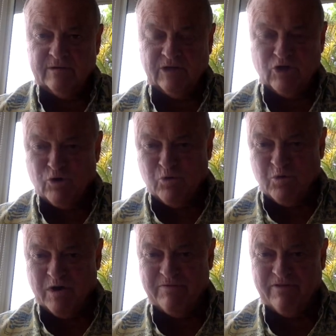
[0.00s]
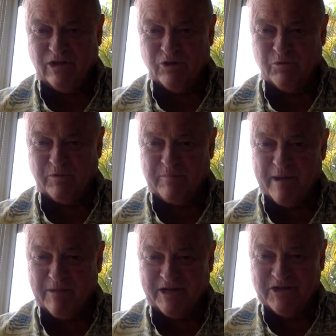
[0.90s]
Hello, fellow
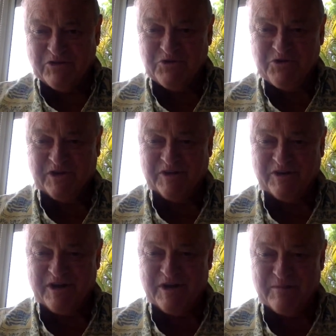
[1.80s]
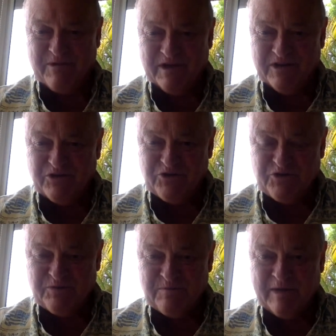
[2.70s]
Republicans and
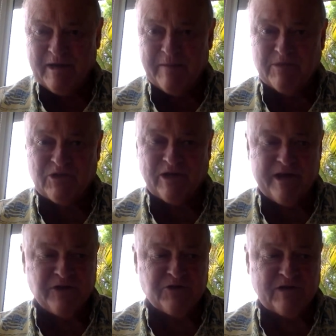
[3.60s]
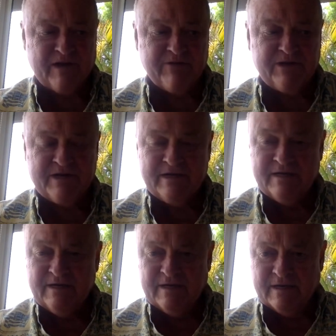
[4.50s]
independents. My name is Lance Levitt.
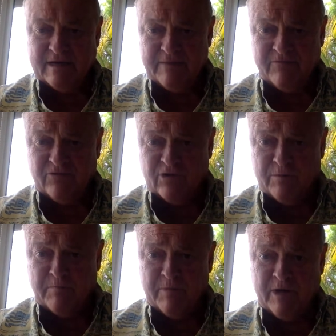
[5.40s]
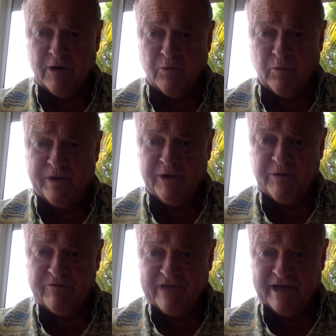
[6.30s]
I'm from uh, Reno,
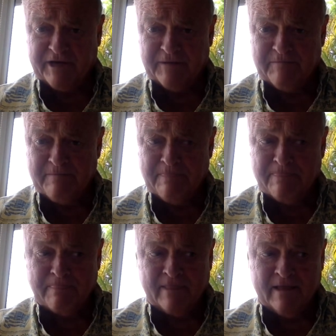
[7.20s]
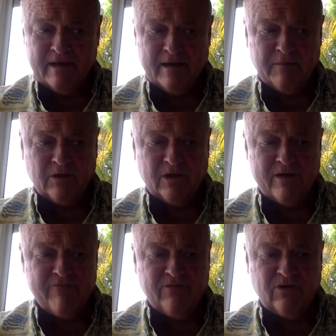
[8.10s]
Nevada. I'm a
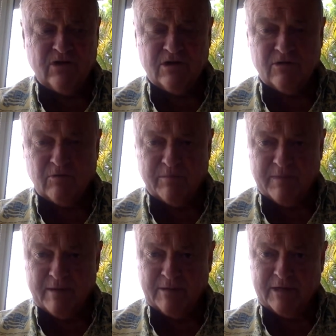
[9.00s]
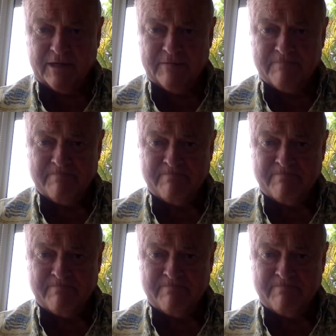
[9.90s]
lifelong Republican.